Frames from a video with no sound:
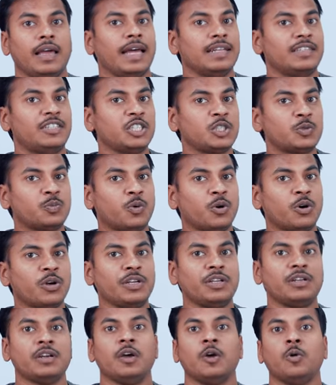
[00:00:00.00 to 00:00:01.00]
At this
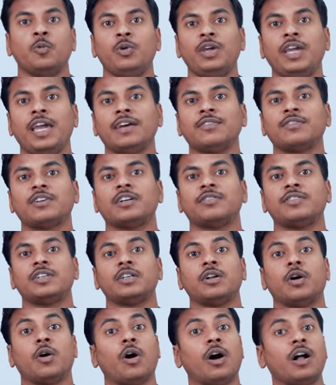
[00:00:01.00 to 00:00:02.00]
point, we have
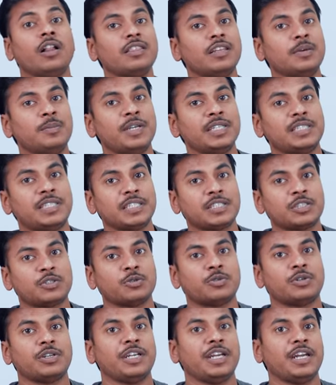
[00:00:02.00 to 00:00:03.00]
covered all the basics to
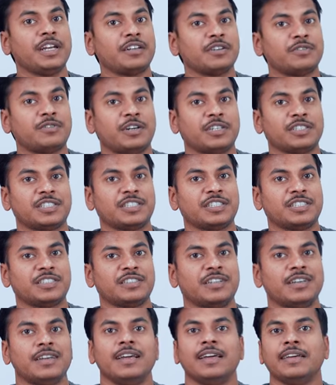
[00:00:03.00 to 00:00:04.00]
create a
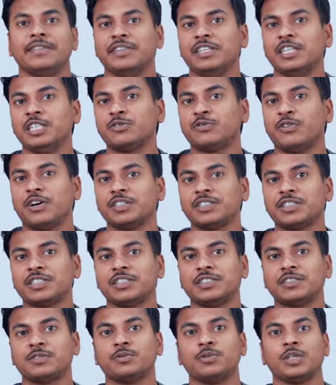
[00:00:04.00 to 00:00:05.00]
function. These
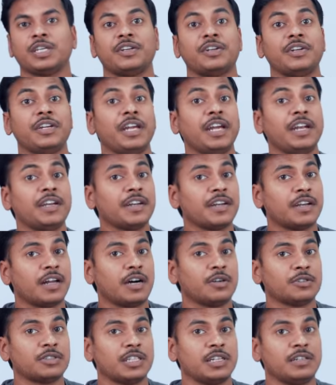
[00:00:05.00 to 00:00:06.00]
functions we created
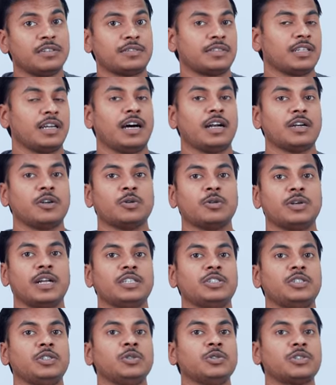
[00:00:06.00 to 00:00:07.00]
ourselves are known
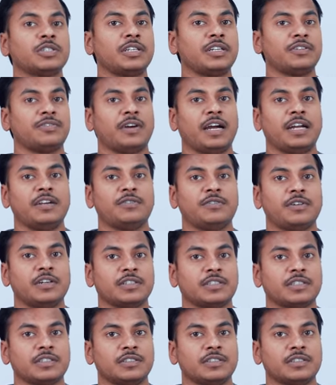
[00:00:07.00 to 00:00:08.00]
as user-defined
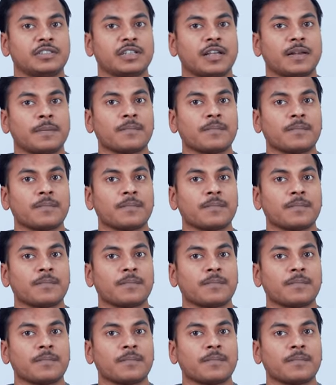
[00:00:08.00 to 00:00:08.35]
functions.